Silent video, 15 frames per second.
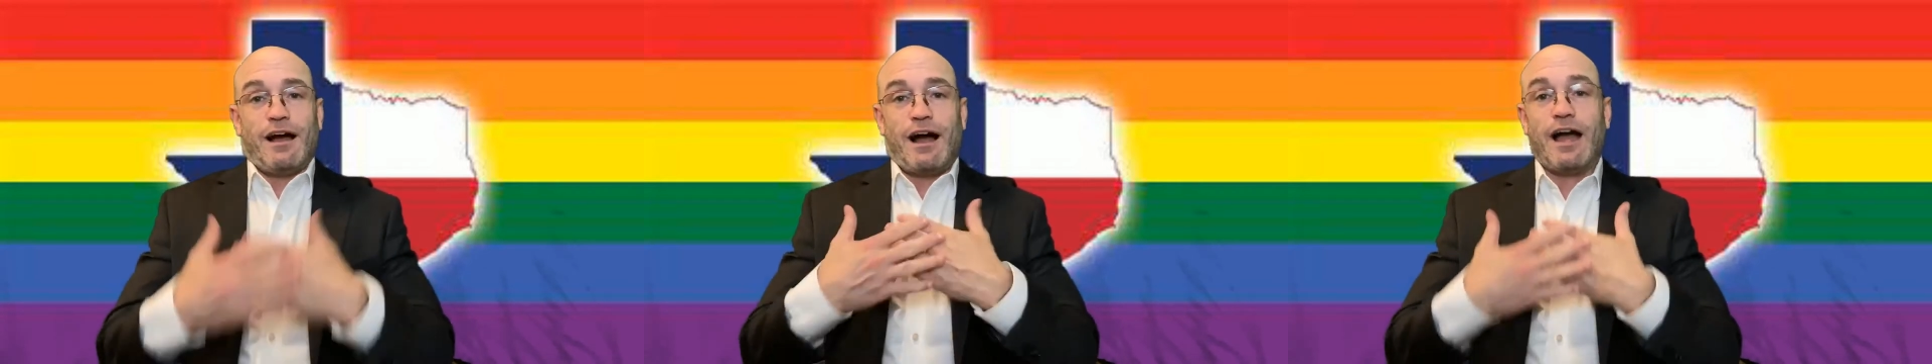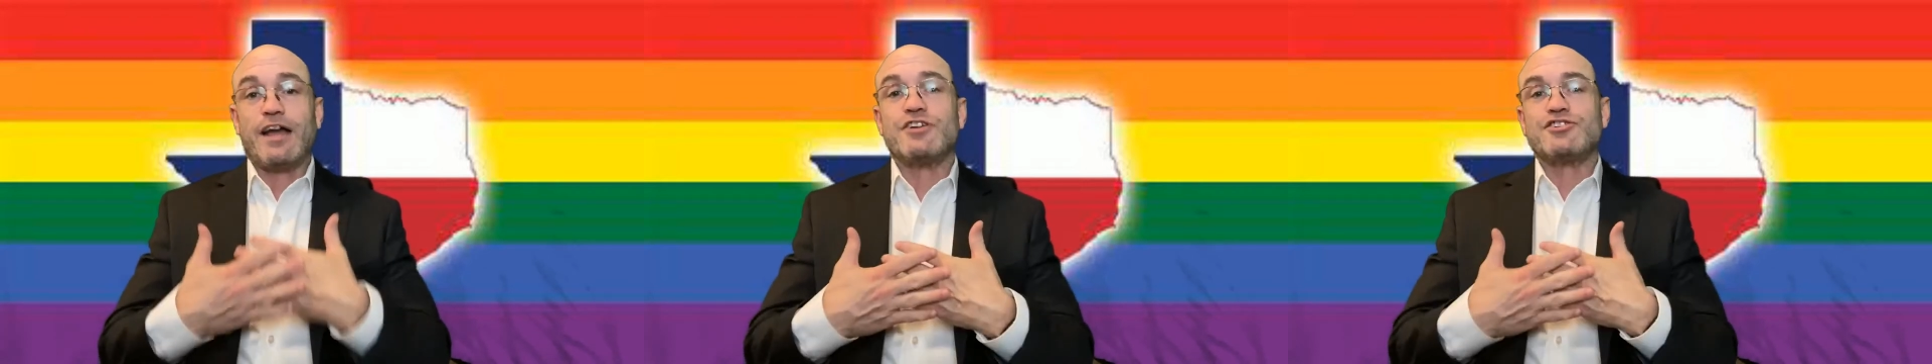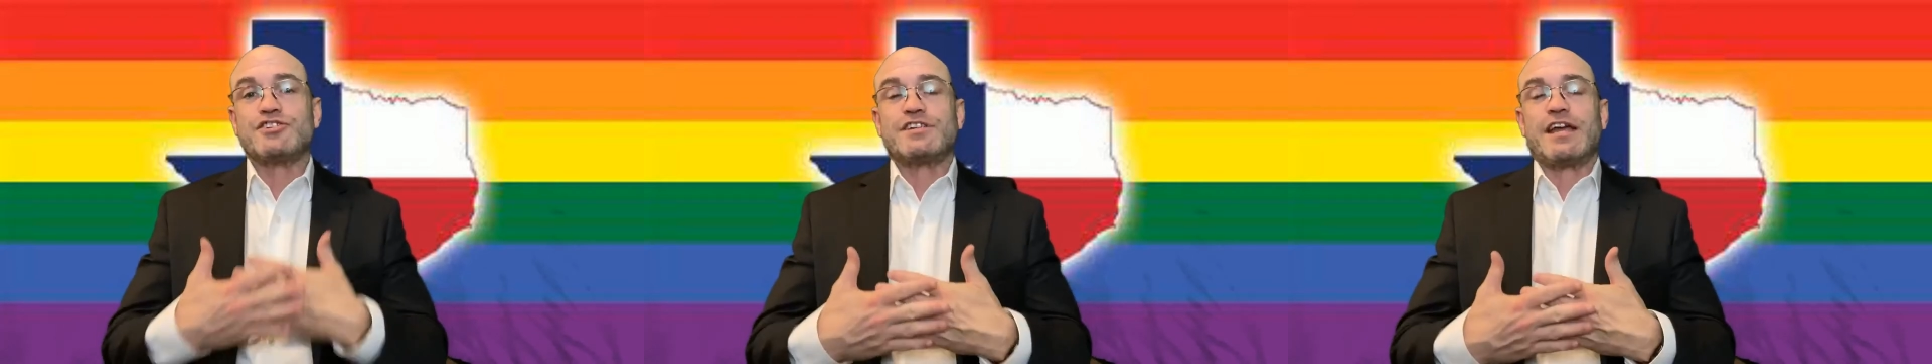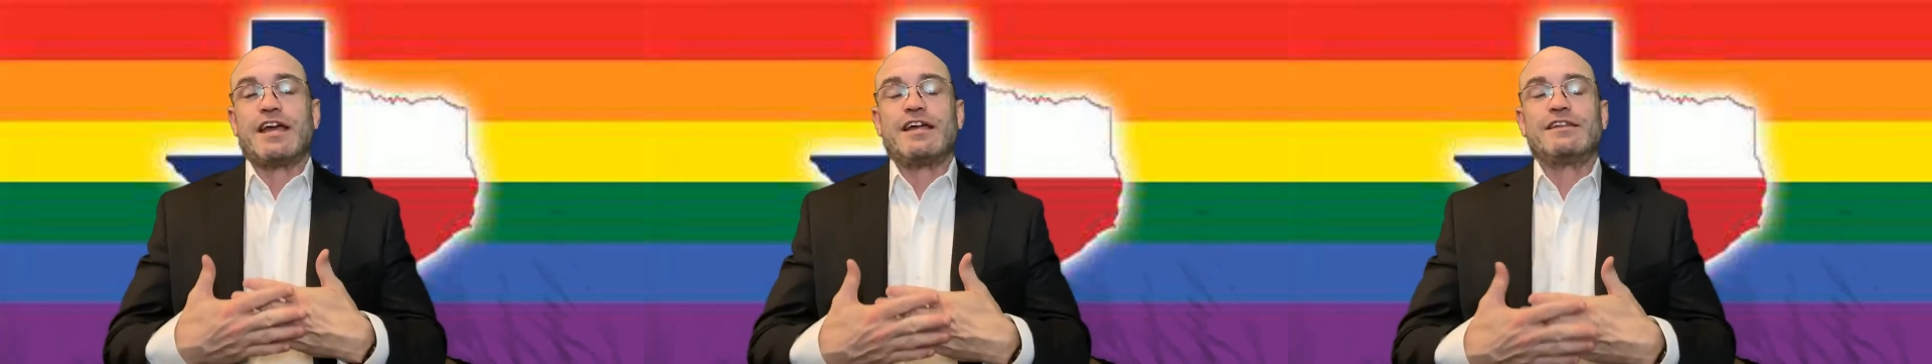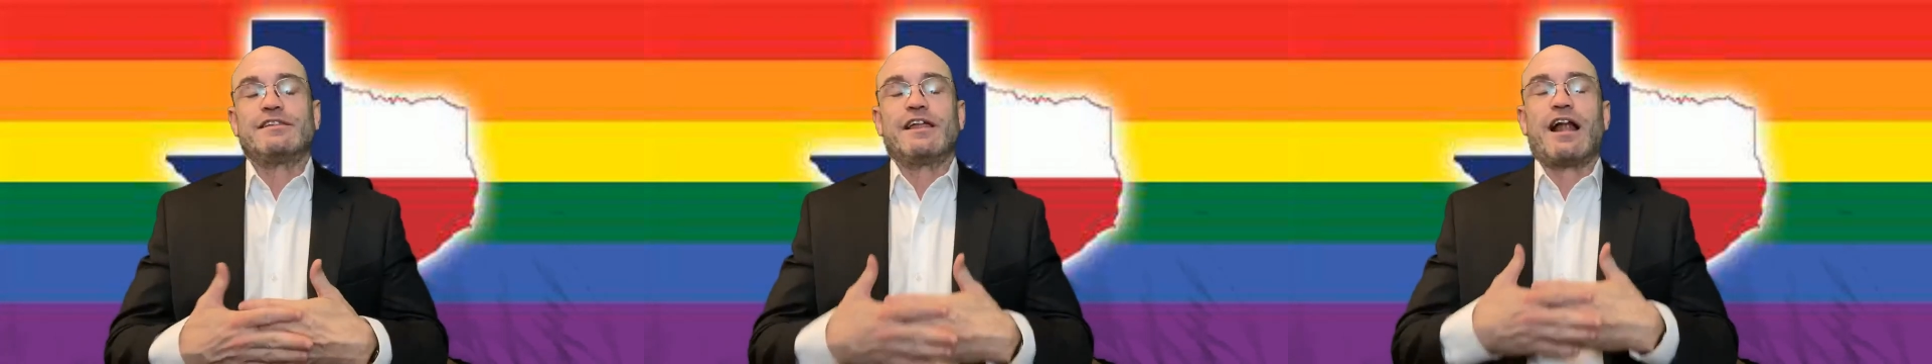I
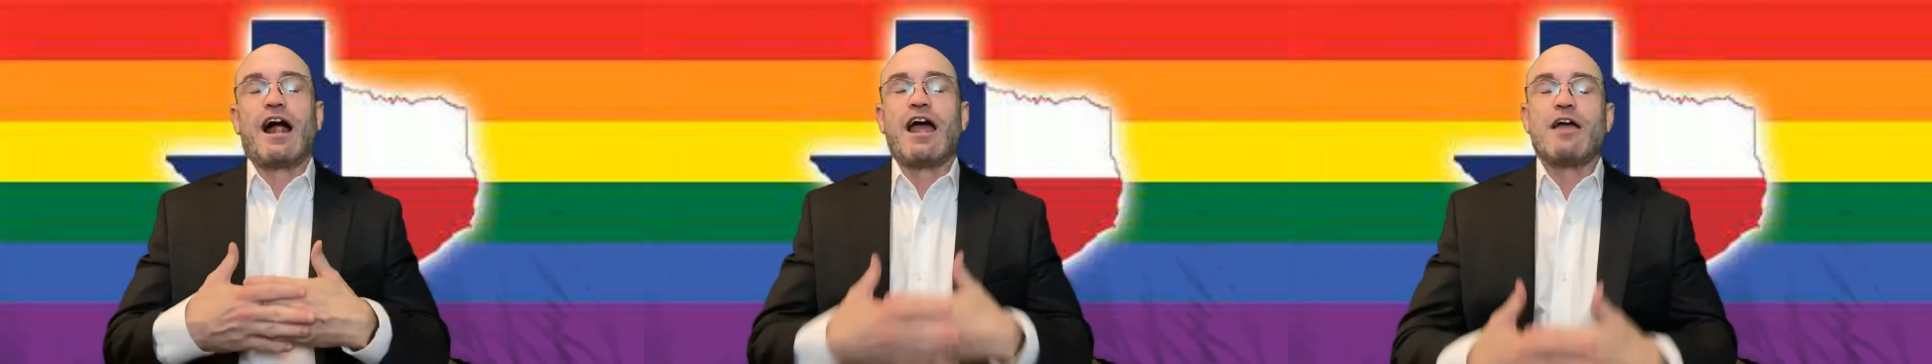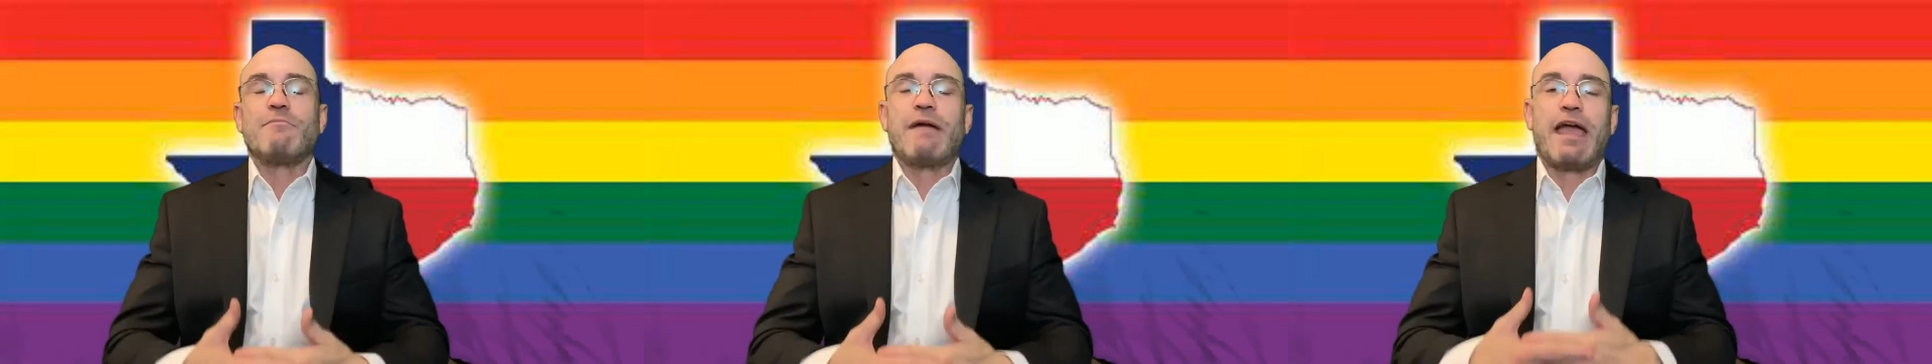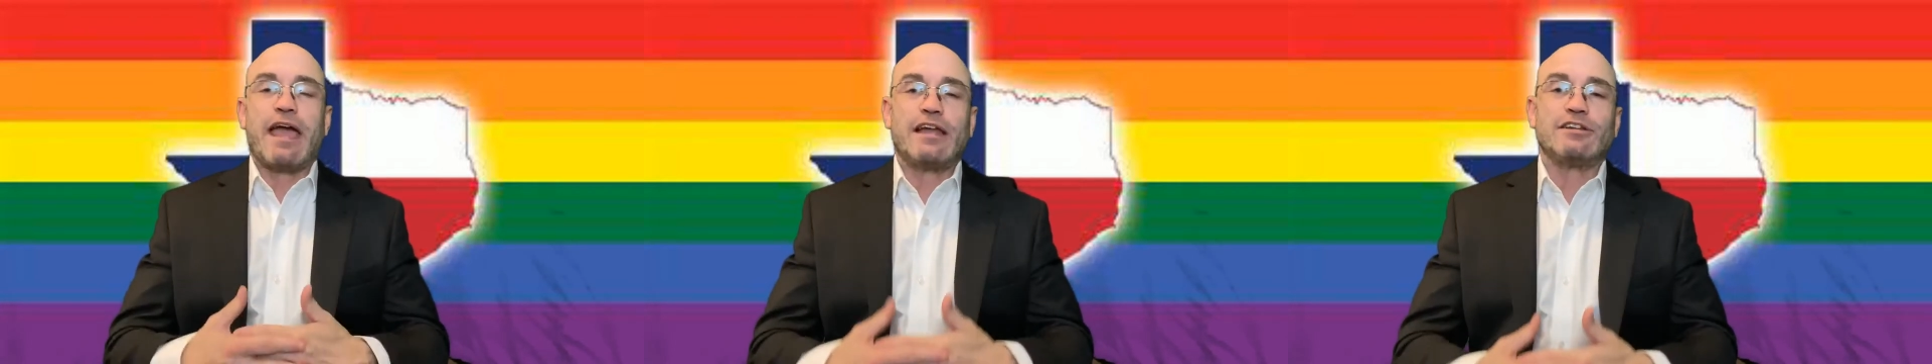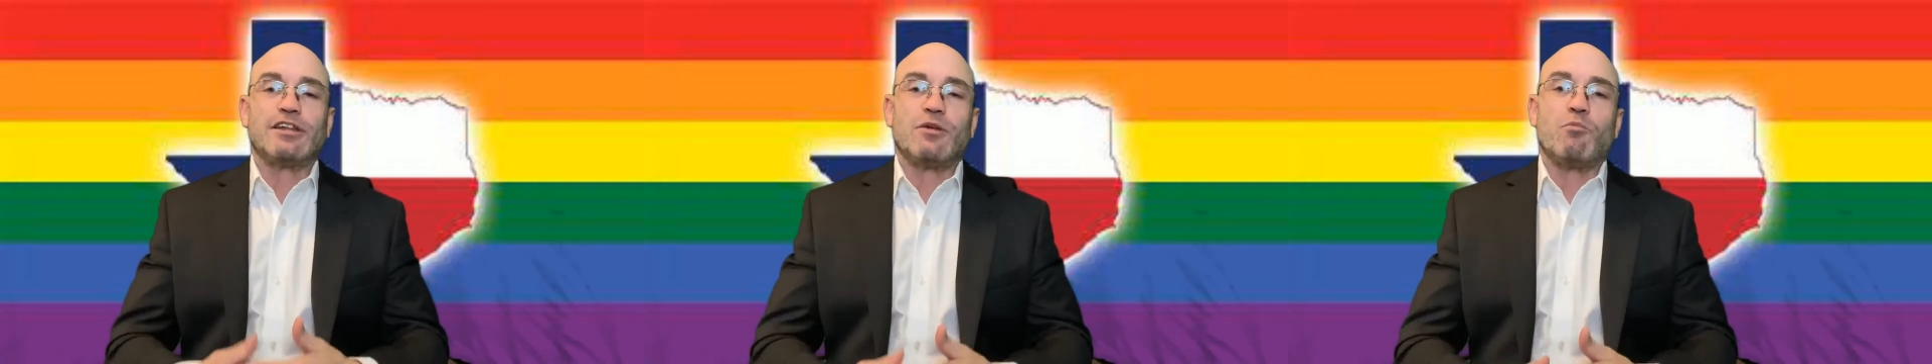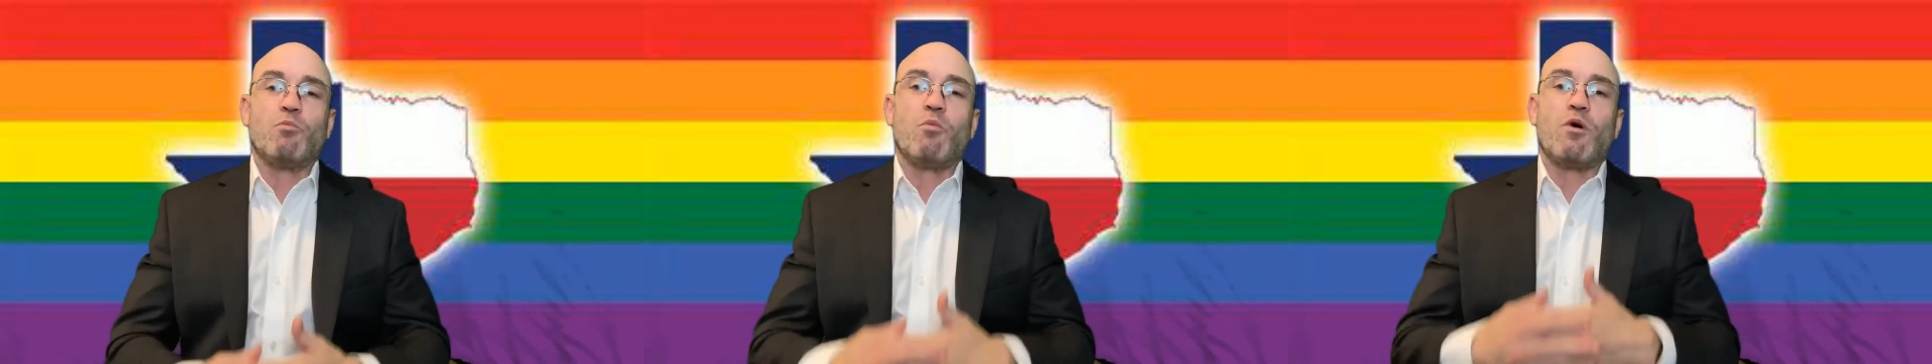understand that I am handling